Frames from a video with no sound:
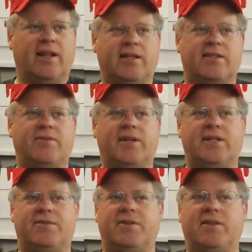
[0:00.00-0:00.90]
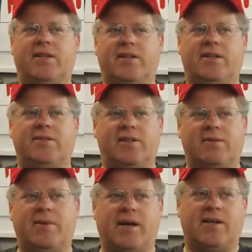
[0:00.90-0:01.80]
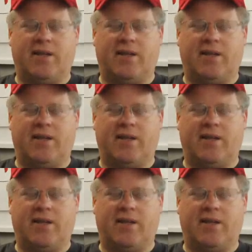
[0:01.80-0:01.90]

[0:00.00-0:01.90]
that's very different than using a mouse.